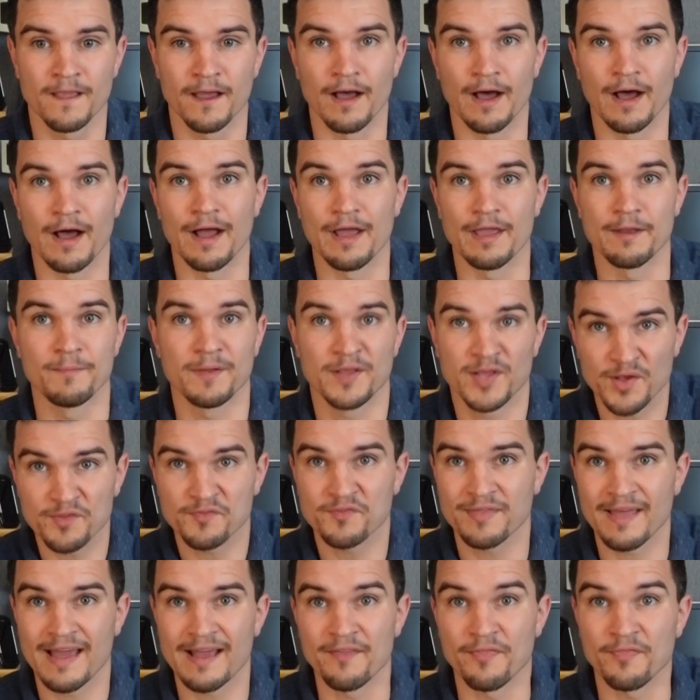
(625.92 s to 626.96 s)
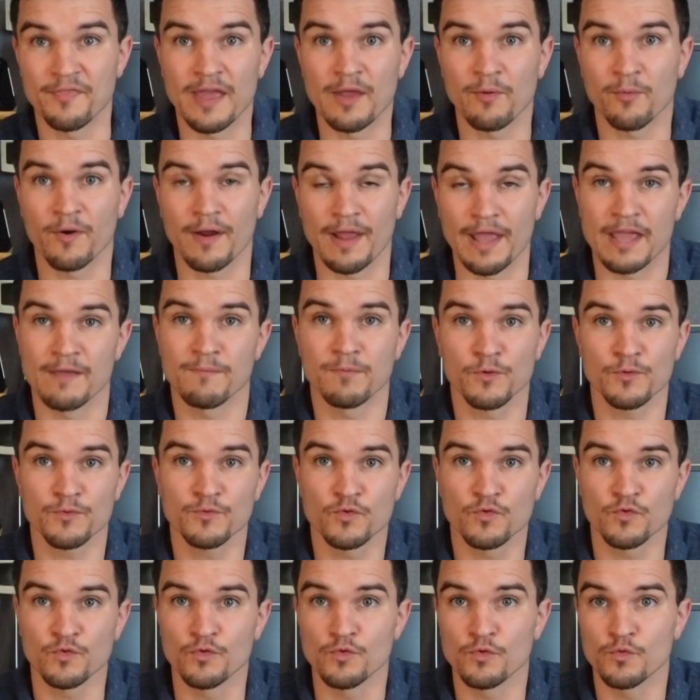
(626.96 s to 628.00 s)
Uh, and because of that, they were able
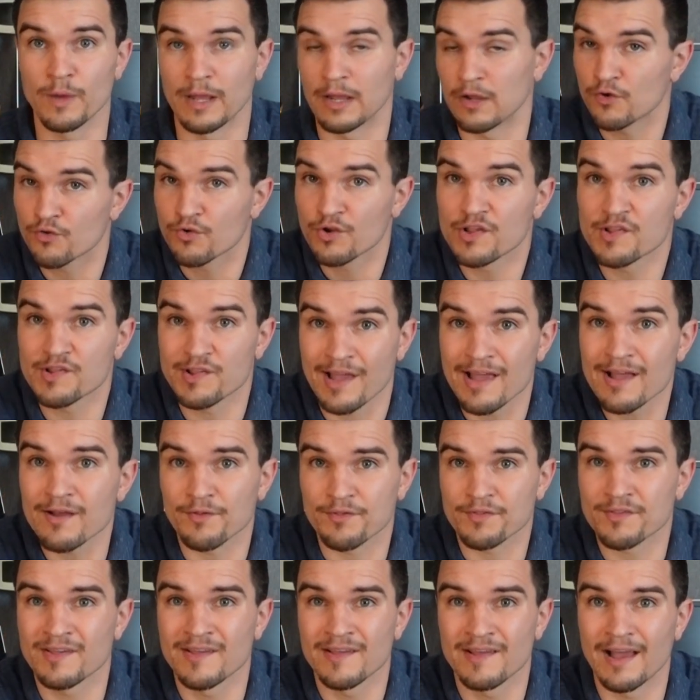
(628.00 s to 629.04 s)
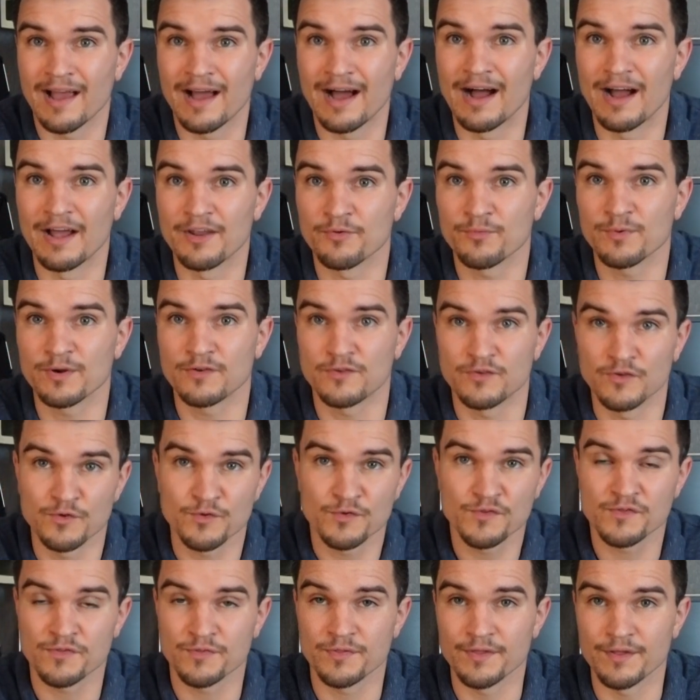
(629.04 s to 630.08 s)
to increase sales uh, and
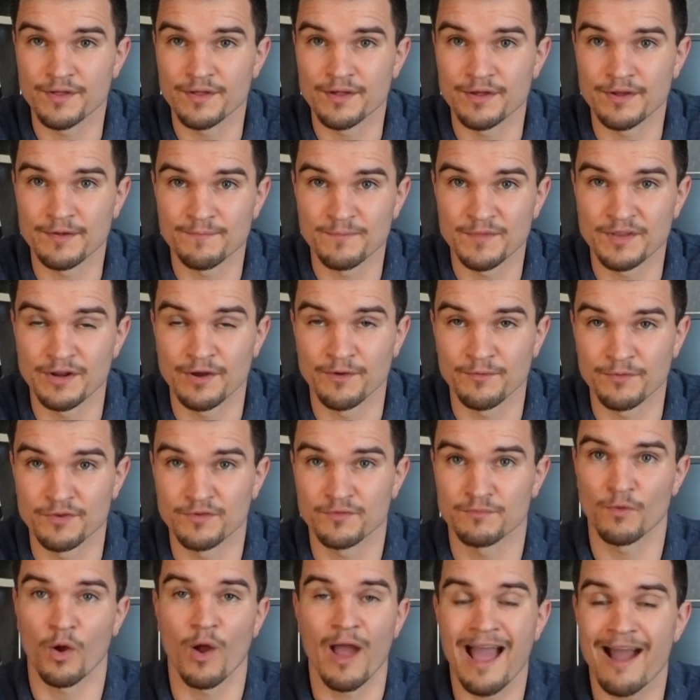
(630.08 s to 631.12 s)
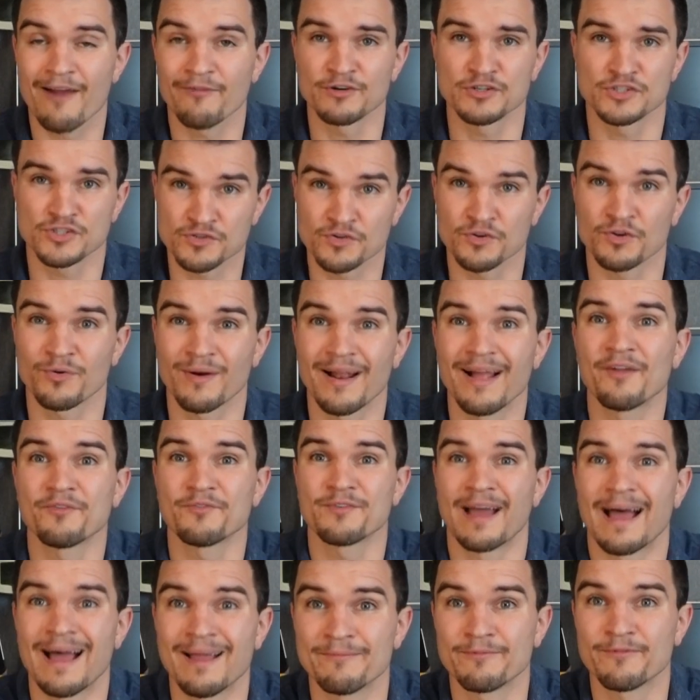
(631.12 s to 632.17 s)
reduce the, you know, the average turnaround
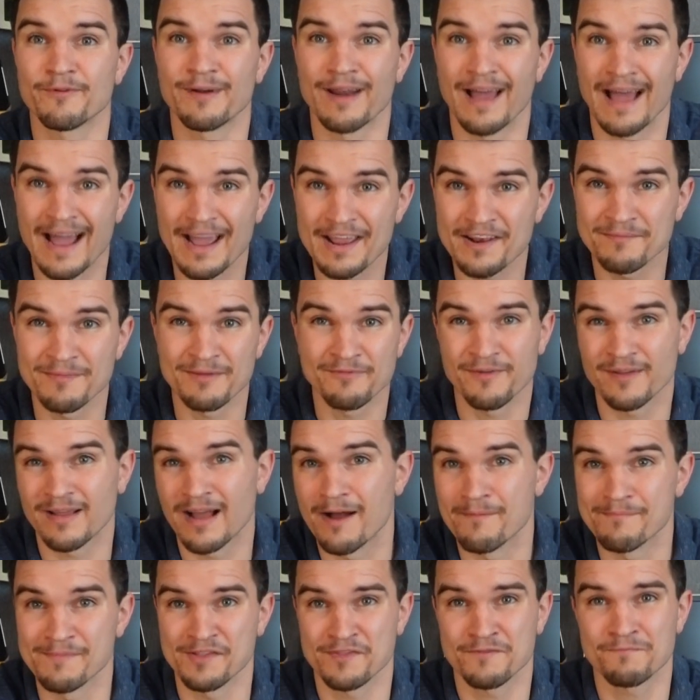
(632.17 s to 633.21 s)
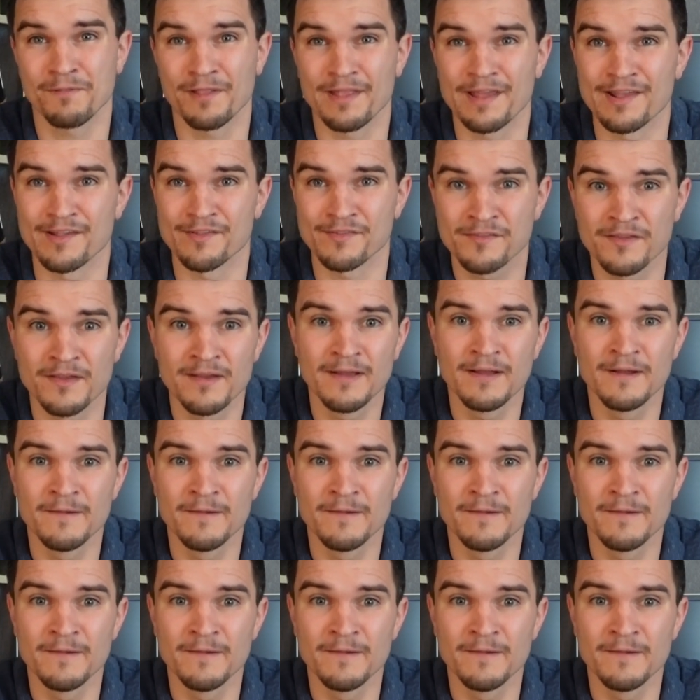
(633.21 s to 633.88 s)
time for an item if it got misplaced.